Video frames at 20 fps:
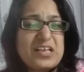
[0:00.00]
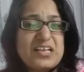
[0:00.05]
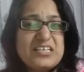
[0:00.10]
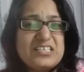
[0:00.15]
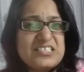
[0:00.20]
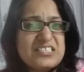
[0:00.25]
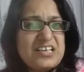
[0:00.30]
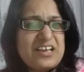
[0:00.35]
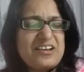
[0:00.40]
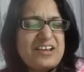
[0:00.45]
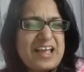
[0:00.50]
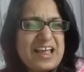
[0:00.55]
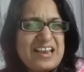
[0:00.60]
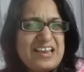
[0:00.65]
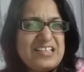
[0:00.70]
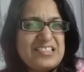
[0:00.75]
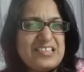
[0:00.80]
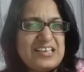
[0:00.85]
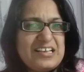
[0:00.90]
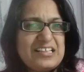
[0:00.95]
Is there
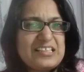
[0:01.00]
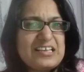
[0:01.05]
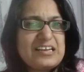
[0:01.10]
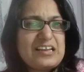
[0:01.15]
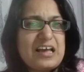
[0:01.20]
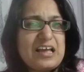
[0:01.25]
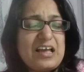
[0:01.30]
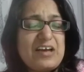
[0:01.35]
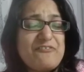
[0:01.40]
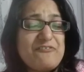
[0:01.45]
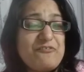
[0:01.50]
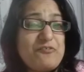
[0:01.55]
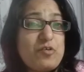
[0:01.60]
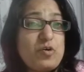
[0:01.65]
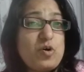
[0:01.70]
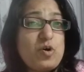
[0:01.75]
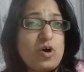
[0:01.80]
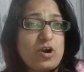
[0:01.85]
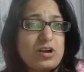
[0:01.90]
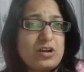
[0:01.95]
anything that I have
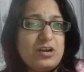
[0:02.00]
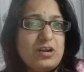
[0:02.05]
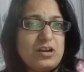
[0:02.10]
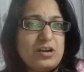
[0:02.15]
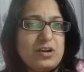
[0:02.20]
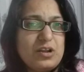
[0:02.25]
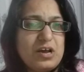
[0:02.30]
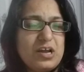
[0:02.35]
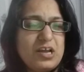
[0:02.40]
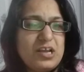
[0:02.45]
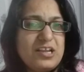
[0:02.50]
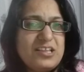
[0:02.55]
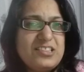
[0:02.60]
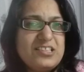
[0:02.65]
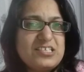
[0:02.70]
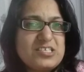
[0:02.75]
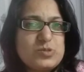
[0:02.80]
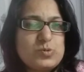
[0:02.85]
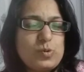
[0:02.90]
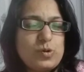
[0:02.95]
forgotten
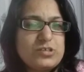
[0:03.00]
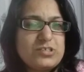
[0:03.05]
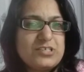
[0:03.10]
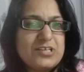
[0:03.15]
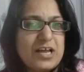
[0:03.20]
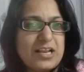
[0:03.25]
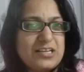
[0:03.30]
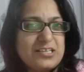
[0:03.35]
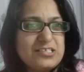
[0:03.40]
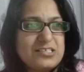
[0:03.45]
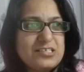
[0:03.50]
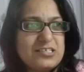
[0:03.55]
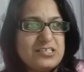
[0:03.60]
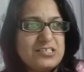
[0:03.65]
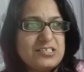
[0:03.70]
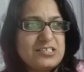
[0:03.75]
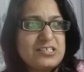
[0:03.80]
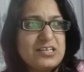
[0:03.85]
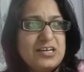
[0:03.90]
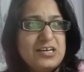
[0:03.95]
in this SWOT
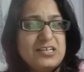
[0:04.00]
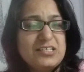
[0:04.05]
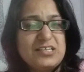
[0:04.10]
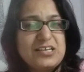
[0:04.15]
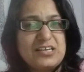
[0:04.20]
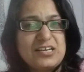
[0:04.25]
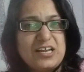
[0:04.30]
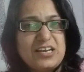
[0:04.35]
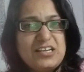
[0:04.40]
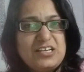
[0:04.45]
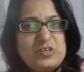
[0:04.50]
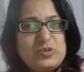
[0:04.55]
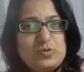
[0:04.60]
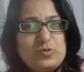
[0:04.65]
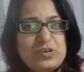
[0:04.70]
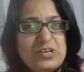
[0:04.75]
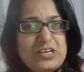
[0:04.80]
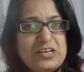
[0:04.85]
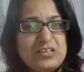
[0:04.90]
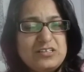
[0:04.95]
analysis that I need
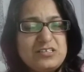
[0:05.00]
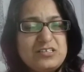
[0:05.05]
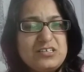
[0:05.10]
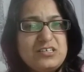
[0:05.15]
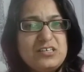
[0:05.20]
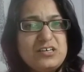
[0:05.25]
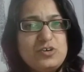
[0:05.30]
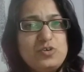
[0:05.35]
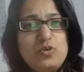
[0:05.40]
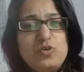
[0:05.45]
to reconsider?